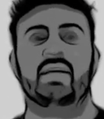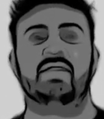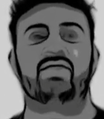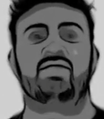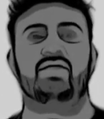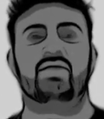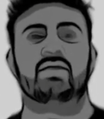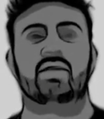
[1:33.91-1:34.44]

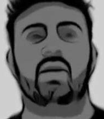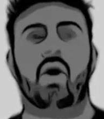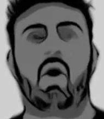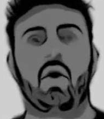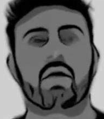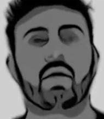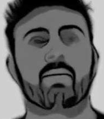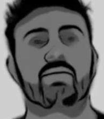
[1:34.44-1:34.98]
It's
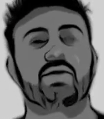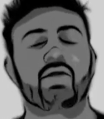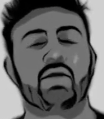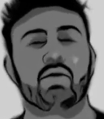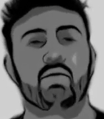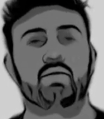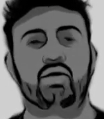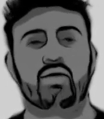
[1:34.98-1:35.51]
all up to
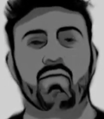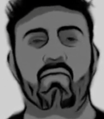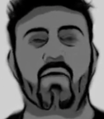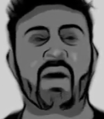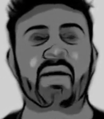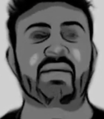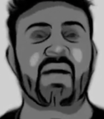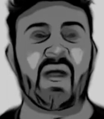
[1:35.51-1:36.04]
you to
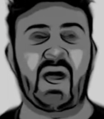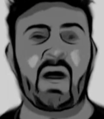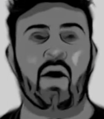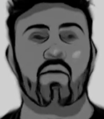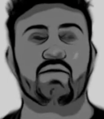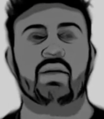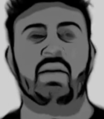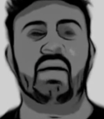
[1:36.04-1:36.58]
find
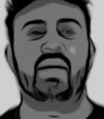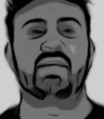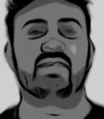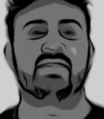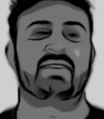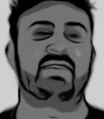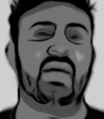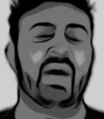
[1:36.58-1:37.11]
out and
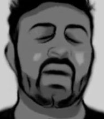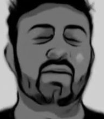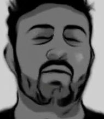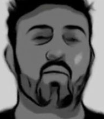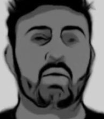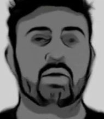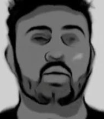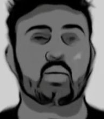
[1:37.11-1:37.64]

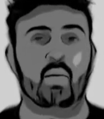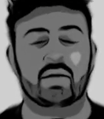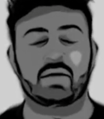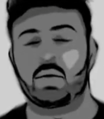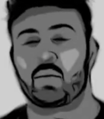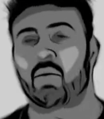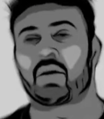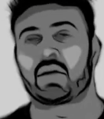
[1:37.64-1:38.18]
decide which
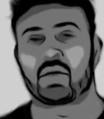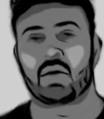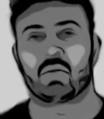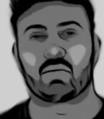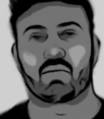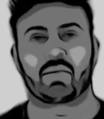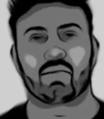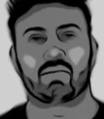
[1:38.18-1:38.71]
one you want to go
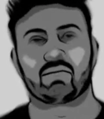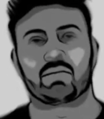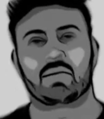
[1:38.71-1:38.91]
through.